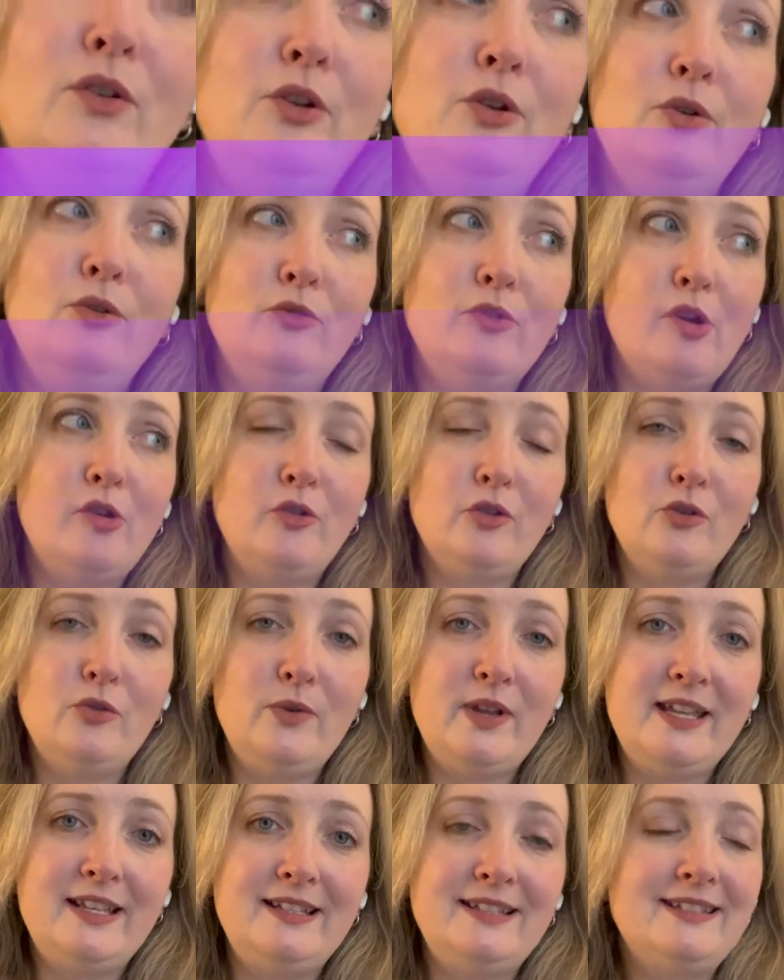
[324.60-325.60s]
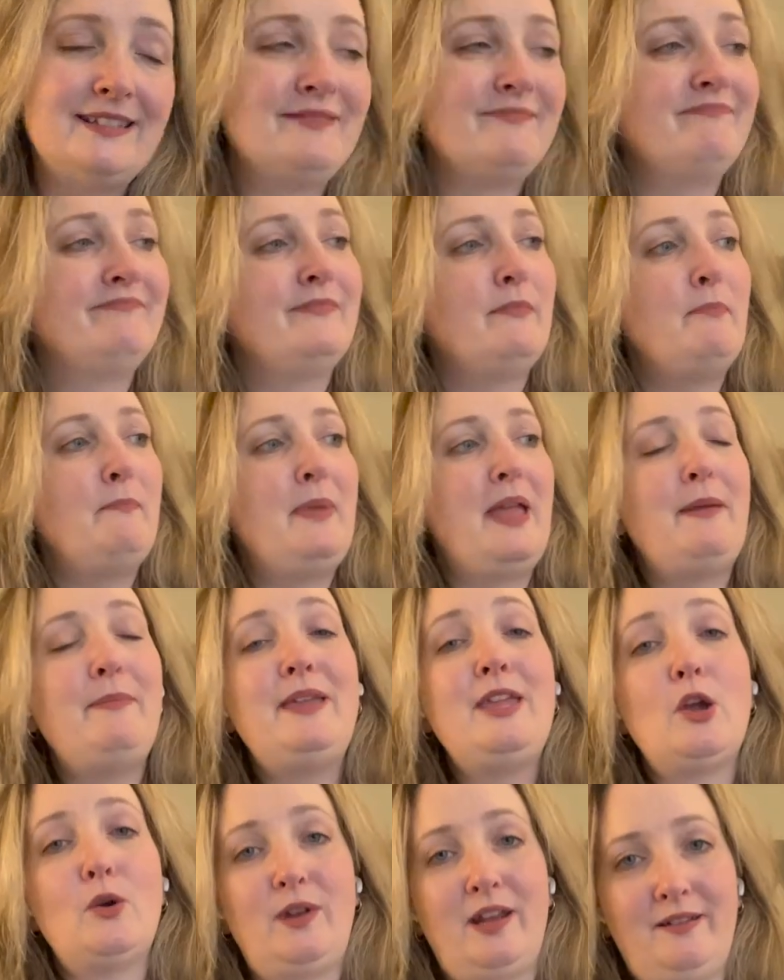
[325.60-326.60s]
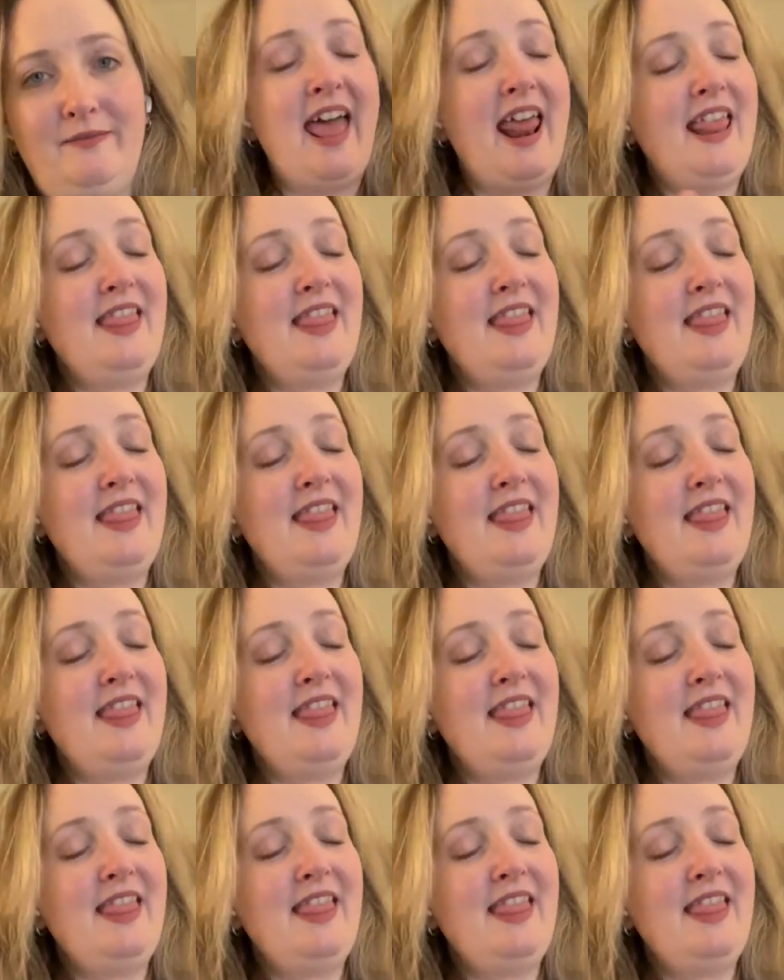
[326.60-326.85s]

know who Grogu is, Baby Yoda.